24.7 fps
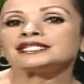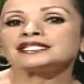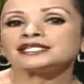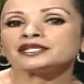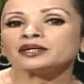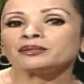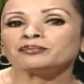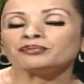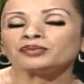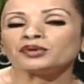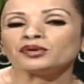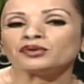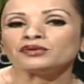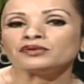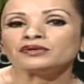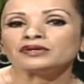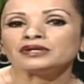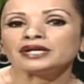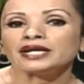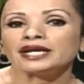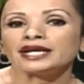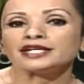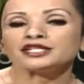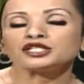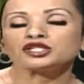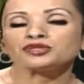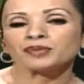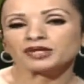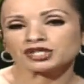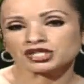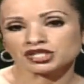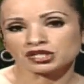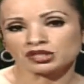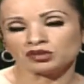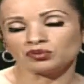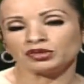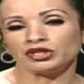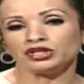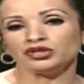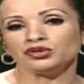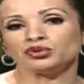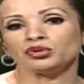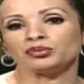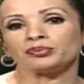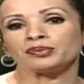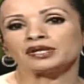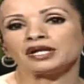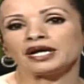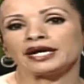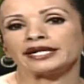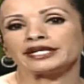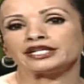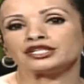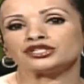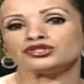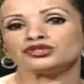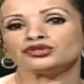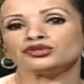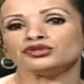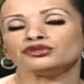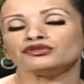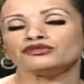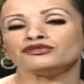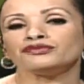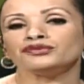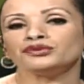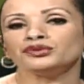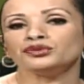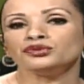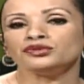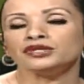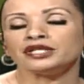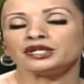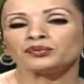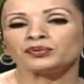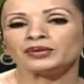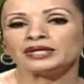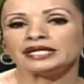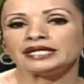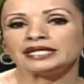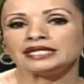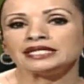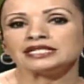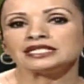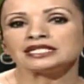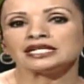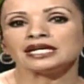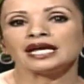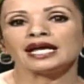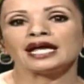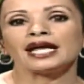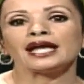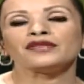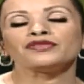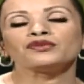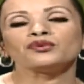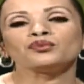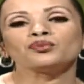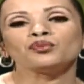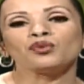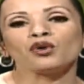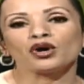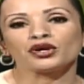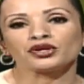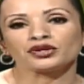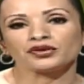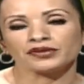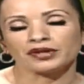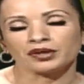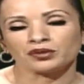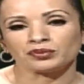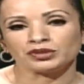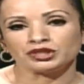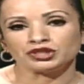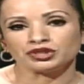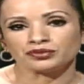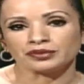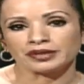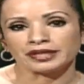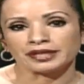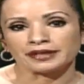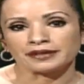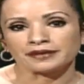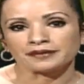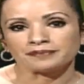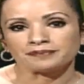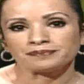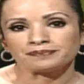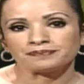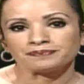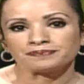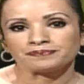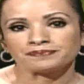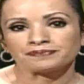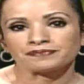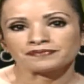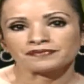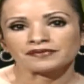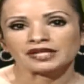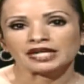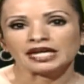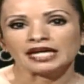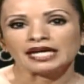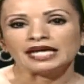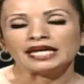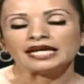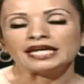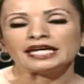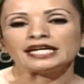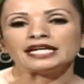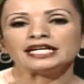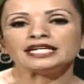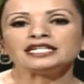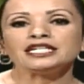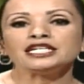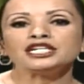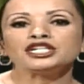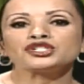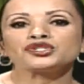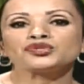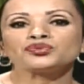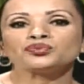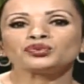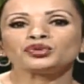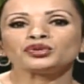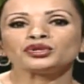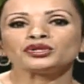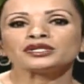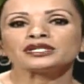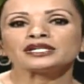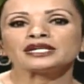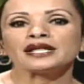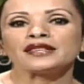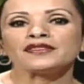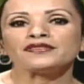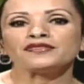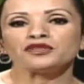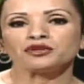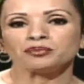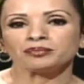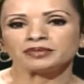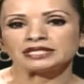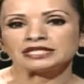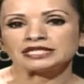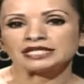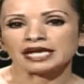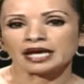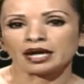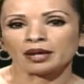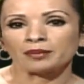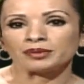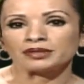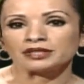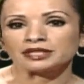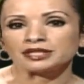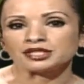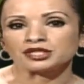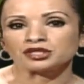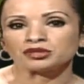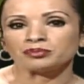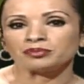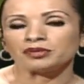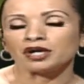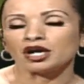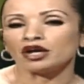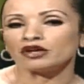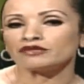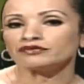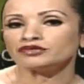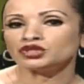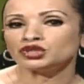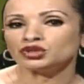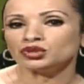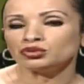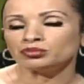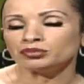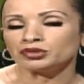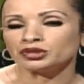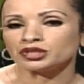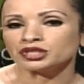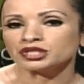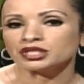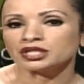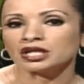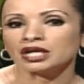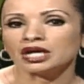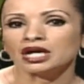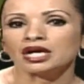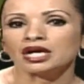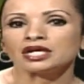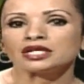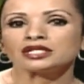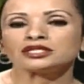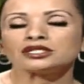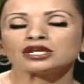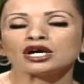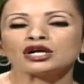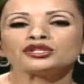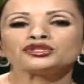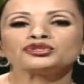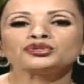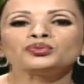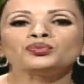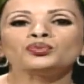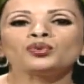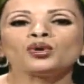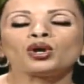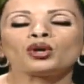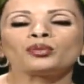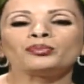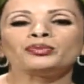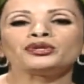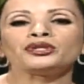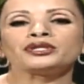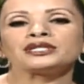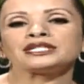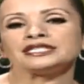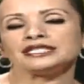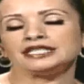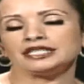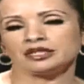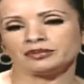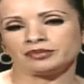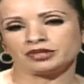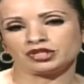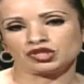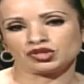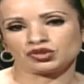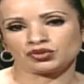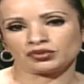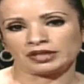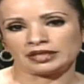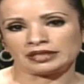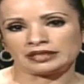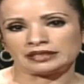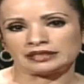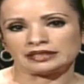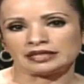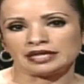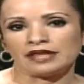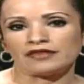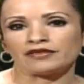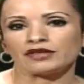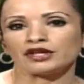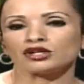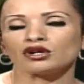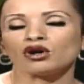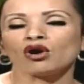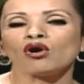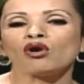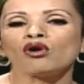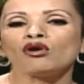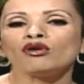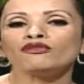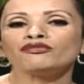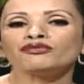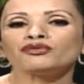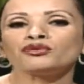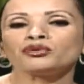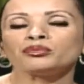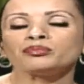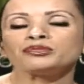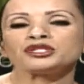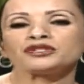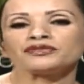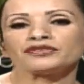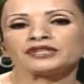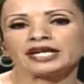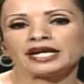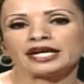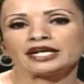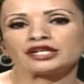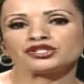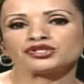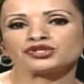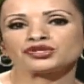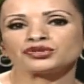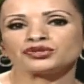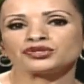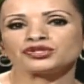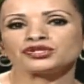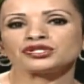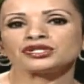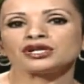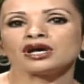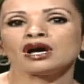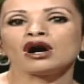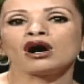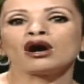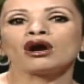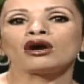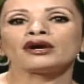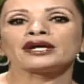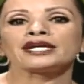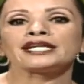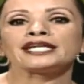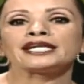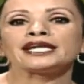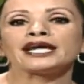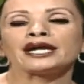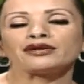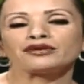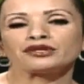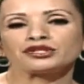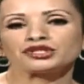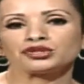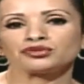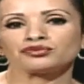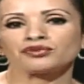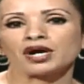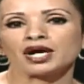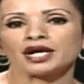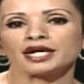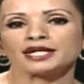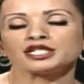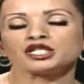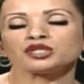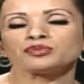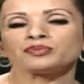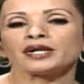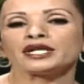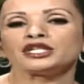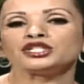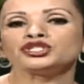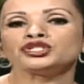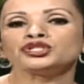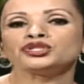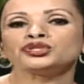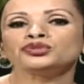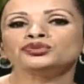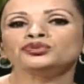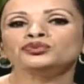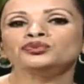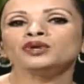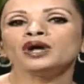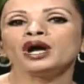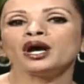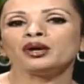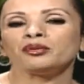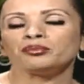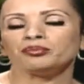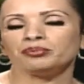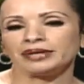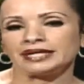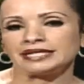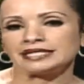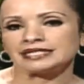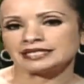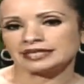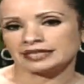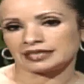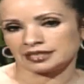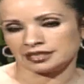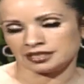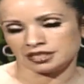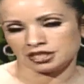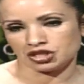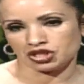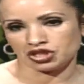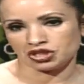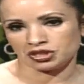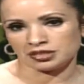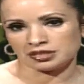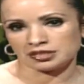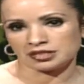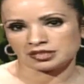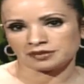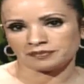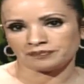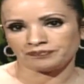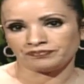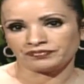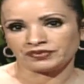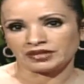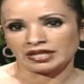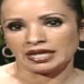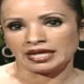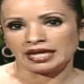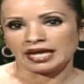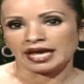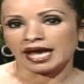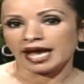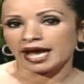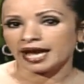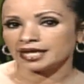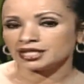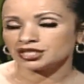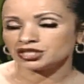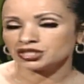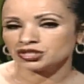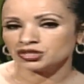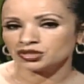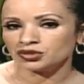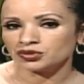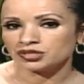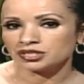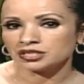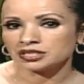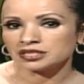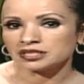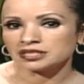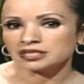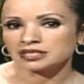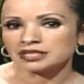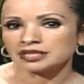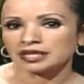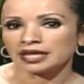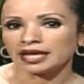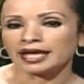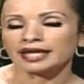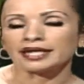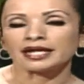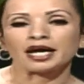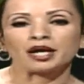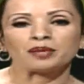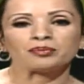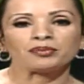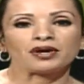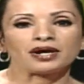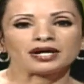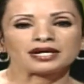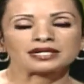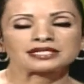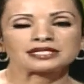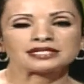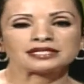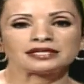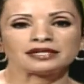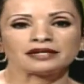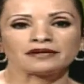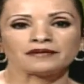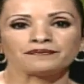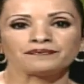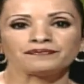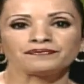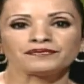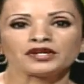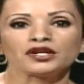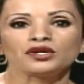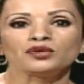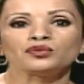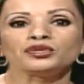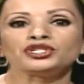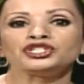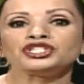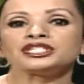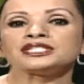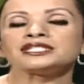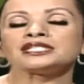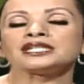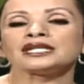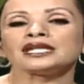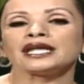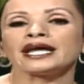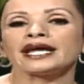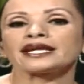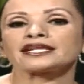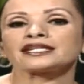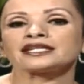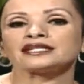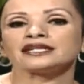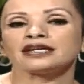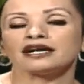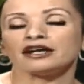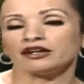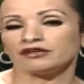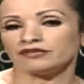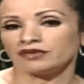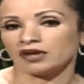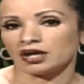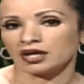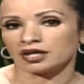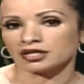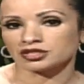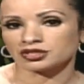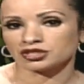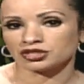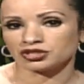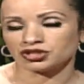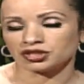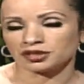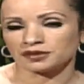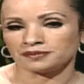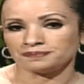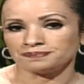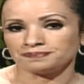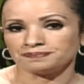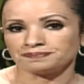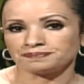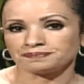simple, especially when you apply it to the food that we eat and the water that we drink. In his work, The Metabolism of Tumors, Dr. Wahlberg demonstrated that all forms of cancers are characterized by two basic conditions, acidosis and hypoxia, which is the lack of oxygen.